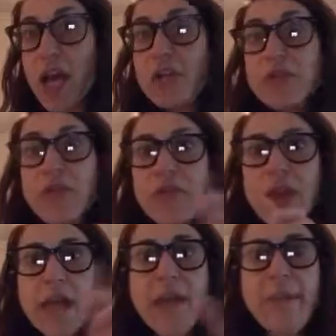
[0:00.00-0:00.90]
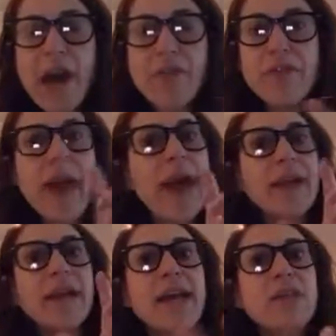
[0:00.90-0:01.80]
So think about
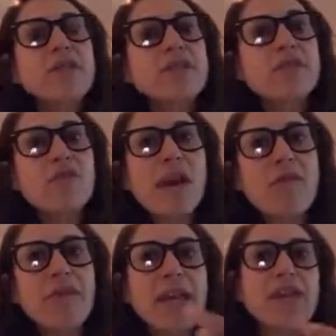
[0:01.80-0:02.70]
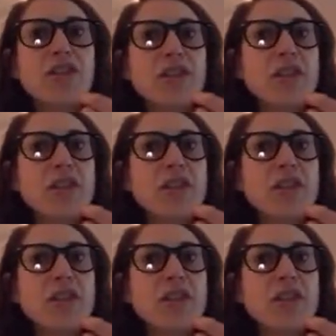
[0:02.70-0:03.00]
that. Uses and gratification